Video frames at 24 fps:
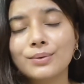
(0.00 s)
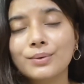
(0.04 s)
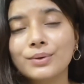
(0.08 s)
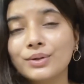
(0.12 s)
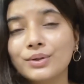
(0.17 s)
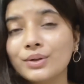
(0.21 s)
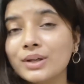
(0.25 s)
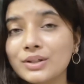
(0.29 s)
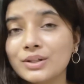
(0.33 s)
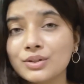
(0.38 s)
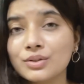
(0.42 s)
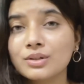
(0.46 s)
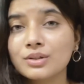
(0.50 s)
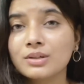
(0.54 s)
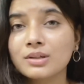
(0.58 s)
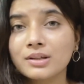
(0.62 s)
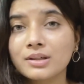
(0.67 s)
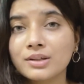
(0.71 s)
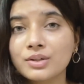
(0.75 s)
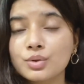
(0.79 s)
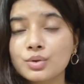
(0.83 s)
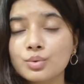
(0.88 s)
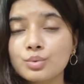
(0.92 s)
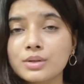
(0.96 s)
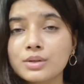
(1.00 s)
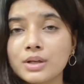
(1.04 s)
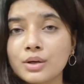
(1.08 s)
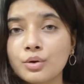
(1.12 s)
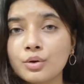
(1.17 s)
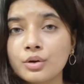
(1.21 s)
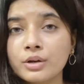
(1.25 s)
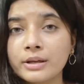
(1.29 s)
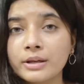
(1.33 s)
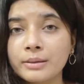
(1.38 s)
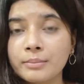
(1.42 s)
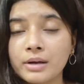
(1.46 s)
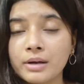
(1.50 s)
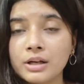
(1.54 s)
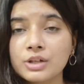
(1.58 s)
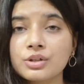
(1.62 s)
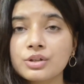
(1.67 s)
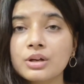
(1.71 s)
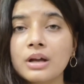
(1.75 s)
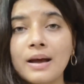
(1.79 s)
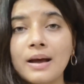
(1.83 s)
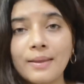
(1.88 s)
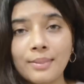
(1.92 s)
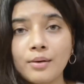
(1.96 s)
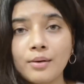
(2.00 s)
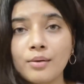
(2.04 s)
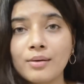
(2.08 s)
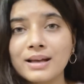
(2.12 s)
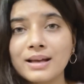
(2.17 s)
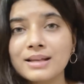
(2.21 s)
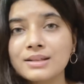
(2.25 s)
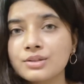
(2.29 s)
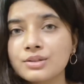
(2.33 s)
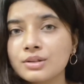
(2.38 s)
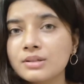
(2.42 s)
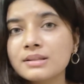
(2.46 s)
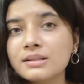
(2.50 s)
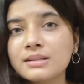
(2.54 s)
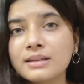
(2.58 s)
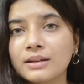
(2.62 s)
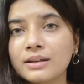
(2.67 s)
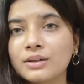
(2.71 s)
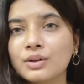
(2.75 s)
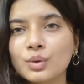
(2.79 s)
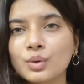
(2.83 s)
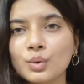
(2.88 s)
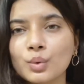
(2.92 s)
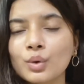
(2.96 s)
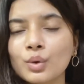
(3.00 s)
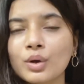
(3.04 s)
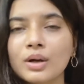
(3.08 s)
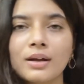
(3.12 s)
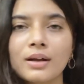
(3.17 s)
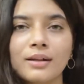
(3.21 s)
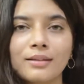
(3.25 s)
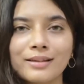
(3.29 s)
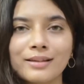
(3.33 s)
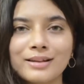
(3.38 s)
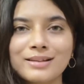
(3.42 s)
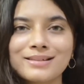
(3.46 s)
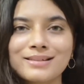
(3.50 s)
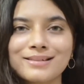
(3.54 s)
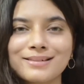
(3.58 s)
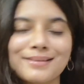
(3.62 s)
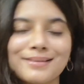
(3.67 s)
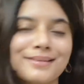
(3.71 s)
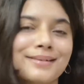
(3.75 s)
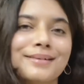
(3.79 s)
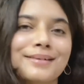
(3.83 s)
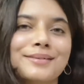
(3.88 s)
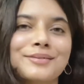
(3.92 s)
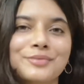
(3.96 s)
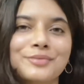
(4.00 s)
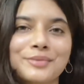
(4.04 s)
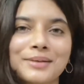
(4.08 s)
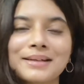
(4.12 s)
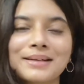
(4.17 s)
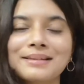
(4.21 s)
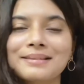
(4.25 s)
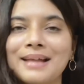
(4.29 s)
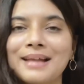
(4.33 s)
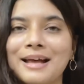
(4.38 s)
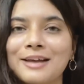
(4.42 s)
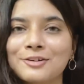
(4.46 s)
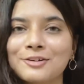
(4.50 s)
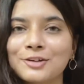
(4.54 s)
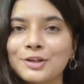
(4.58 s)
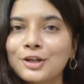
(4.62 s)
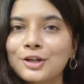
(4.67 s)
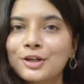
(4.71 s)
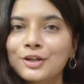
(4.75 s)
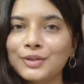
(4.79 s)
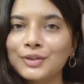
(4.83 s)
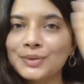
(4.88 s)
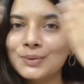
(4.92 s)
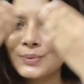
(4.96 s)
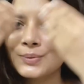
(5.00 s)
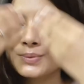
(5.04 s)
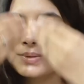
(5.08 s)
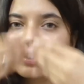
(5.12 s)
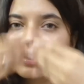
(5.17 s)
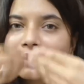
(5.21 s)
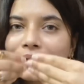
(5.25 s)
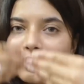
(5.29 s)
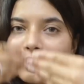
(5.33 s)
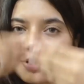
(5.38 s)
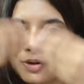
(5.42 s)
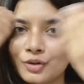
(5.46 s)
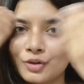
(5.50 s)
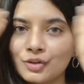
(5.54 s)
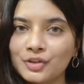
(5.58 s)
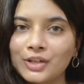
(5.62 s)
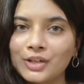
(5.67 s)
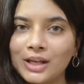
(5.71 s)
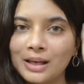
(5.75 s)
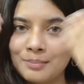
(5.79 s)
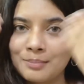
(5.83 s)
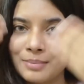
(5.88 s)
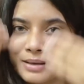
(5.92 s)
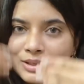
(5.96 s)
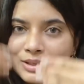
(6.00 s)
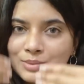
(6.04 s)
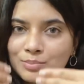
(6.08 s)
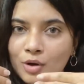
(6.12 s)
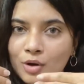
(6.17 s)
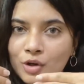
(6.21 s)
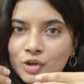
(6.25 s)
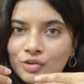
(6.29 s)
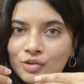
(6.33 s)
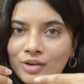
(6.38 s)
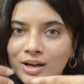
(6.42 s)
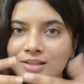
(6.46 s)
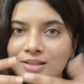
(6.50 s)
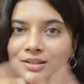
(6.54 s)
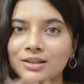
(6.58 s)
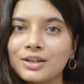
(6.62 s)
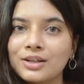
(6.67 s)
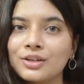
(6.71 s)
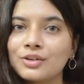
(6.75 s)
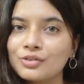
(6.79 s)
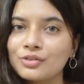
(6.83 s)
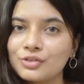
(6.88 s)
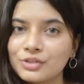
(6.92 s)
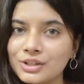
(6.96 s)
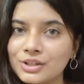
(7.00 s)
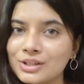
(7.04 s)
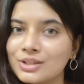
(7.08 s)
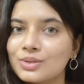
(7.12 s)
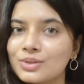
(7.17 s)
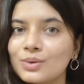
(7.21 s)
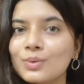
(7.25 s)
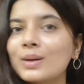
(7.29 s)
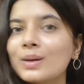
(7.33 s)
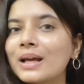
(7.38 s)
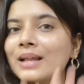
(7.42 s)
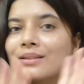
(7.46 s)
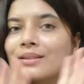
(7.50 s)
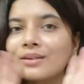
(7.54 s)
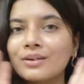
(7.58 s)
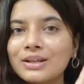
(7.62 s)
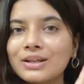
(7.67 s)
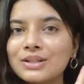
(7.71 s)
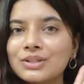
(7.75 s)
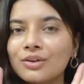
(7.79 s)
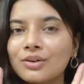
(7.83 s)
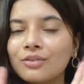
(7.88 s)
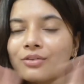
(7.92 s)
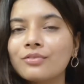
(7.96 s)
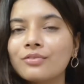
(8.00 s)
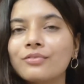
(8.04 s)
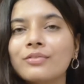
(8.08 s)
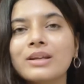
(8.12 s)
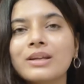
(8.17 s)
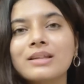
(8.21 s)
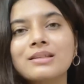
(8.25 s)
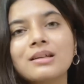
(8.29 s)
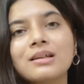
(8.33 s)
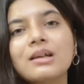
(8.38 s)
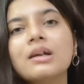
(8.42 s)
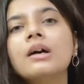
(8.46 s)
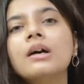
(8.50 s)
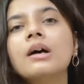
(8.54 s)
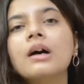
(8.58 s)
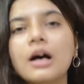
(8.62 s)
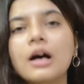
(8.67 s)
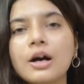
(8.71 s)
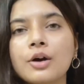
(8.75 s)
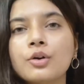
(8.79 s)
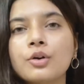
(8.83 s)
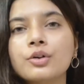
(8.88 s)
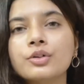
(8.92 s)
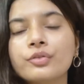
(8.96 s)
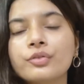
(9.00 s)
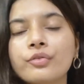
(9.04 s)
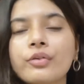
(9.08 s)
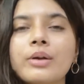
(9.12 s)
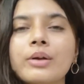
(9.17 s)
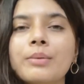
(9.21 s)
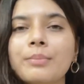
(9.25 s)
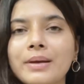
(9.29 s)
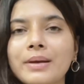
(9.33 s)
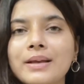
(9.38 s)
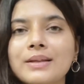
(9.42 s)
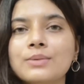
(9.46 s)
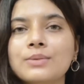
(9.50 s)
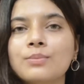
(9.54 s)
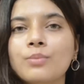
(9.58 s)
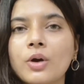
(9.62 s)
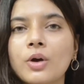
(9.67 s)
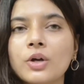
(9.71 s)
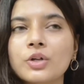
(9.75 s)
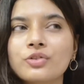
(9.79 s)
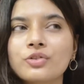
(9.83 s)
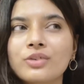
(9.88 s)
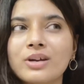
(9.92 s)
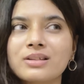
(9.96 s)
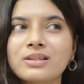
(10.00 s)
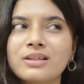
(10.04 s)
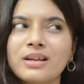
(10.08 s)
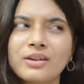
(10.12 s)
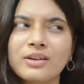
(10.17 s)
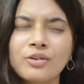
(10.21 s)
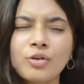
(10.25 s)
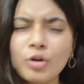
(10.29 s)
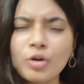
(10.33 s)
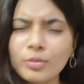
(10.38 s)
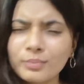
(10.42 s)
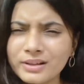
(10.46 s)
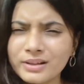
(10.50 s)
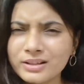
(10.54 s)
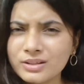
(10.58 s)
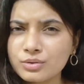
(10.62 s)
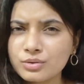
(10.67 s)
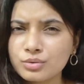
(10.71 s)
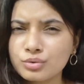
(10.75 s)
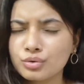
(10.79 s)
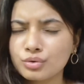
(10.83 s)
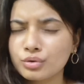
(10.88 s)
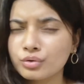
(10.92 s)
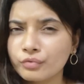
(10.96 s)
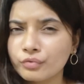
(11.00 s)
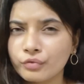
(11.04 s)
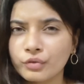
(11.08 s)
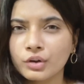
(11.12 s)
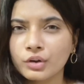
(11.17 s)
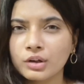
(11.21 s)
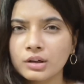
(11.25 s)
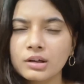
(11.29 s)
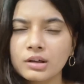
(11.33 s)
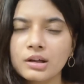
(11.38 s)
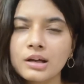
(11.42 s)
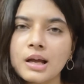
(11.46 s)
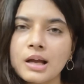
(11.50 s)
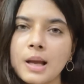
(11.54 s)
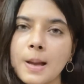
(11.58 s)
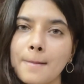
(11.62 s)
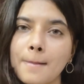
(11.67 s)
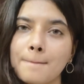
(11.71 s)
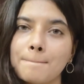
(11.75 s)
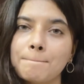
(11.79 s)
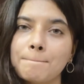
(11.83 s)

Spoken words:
So you can choose a good emulsion. Otherwise, just stick to this trick, that use a good gel based moisturizer in your T-zone, and the rest of your face a good cream based moisturizer. And I hope this should work.